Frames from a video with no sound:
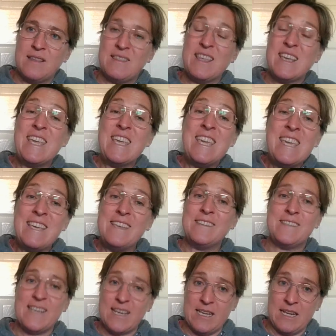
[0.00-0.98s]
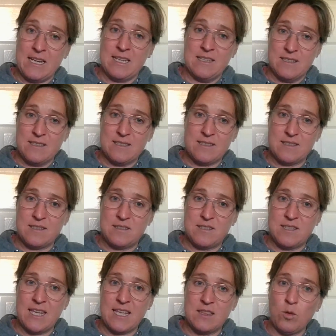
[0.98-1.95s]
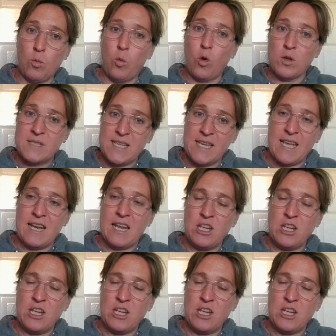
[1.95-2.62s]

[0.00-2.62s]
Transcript: the easier it is to get the water in,